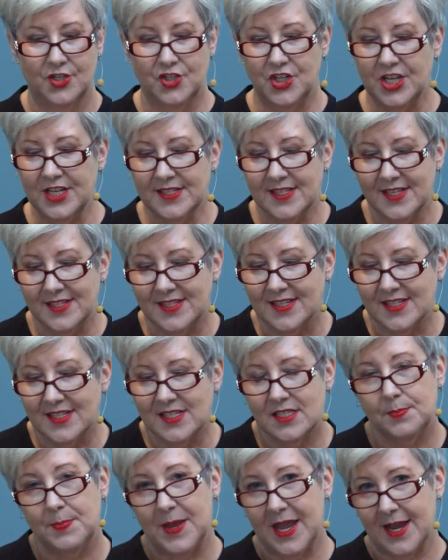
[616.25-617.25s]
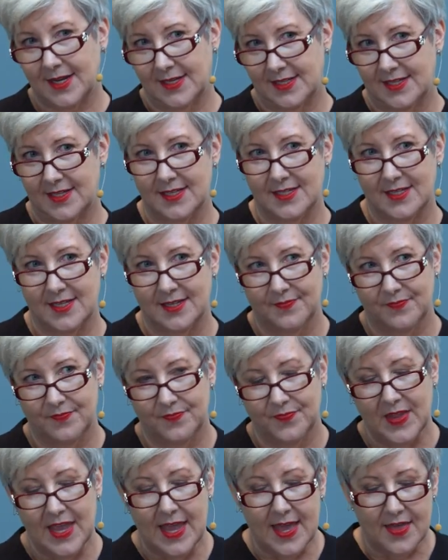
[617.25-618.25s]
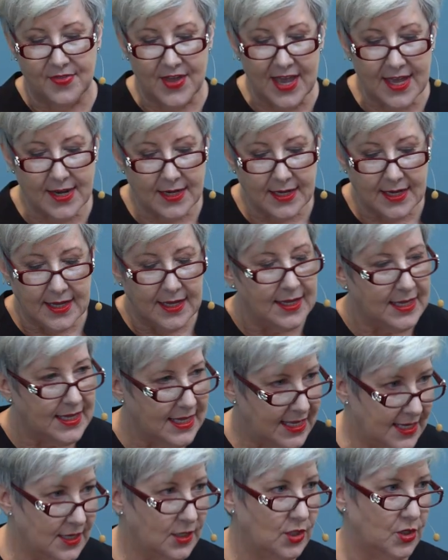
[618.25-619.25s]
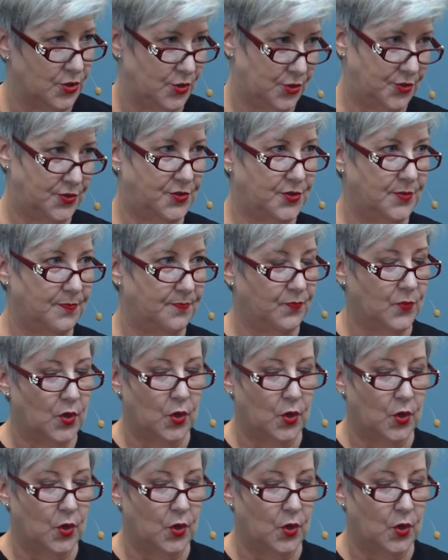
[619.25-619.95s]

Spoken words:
Jesus expected that healers